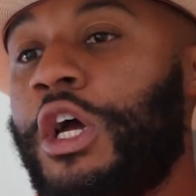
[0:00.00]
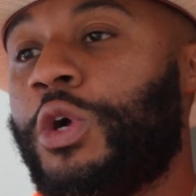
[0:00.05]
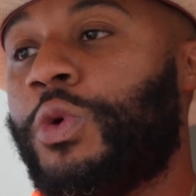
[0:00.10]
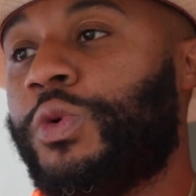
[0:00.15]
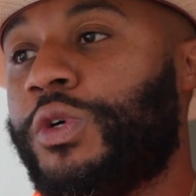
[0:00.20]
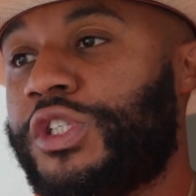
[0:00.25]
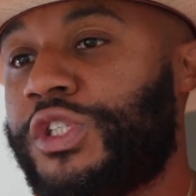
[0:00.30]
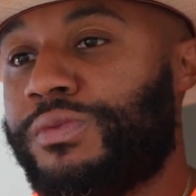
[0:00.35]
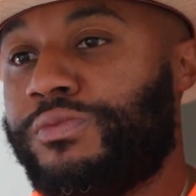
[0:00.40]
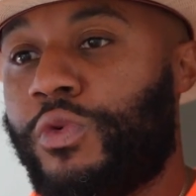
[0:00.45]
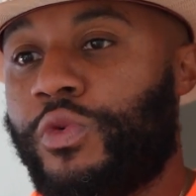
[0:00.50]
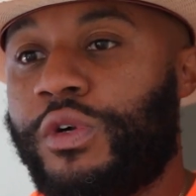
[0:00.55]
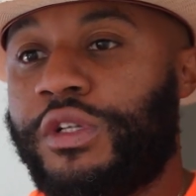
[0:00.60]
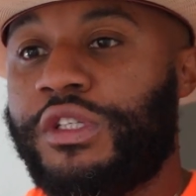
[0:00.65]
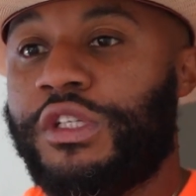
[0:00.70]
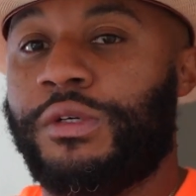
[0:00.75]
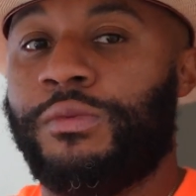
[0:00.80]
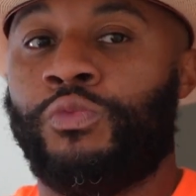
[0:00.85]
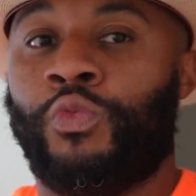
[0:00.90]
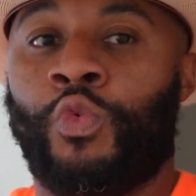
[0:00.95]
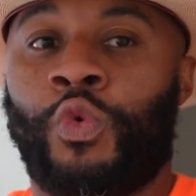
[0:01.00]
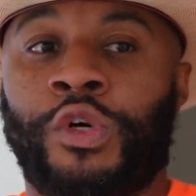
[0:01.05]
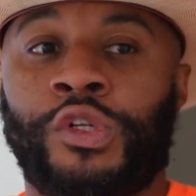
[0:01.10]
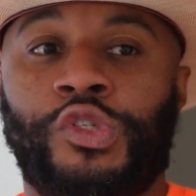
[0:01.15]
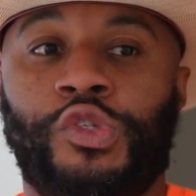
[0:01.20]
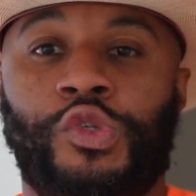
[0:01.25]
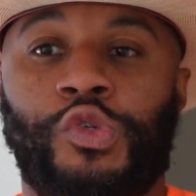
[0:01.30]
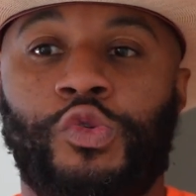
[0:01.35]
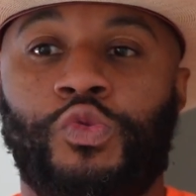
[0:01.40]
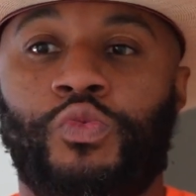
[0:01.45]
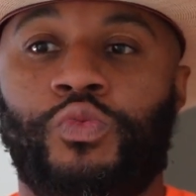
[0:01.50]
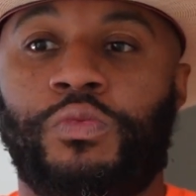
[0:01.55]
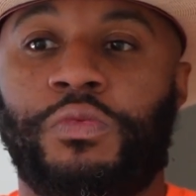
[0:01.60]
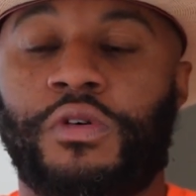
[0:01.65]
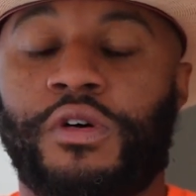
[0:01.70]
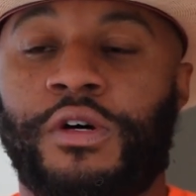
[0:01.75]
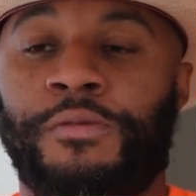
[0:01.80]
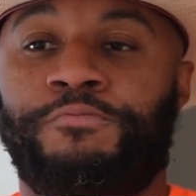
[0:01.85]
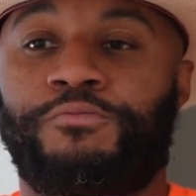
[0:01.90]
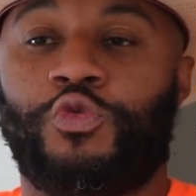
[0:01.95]
Chris Moore and them want
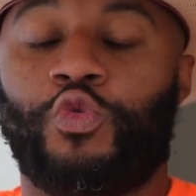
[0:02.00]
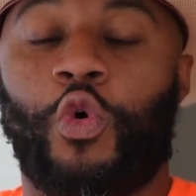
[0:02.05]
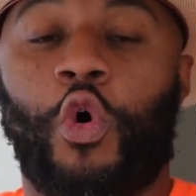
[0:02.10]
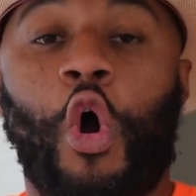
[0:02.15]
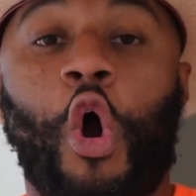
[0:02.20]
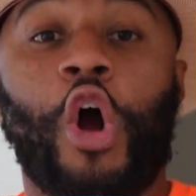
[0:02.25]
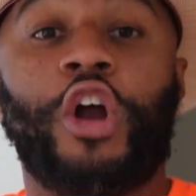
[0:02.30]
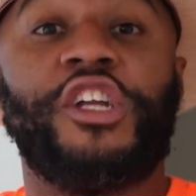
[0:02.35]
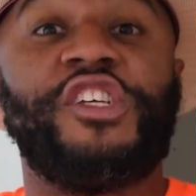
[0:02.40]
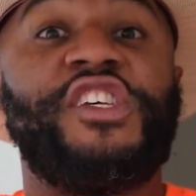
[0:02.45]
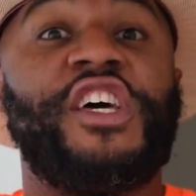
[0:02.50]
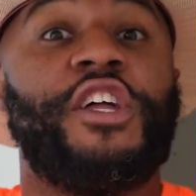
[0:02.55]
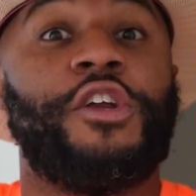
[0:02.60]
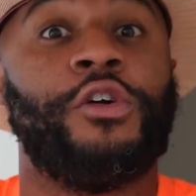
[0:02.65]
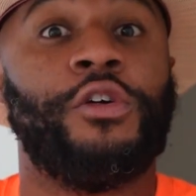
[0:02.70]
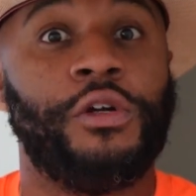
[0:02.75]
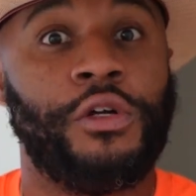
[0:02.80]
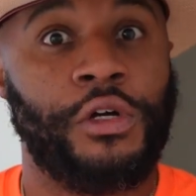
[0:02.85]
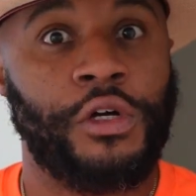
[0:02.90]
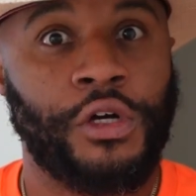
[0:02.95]
to do a hardest hitter.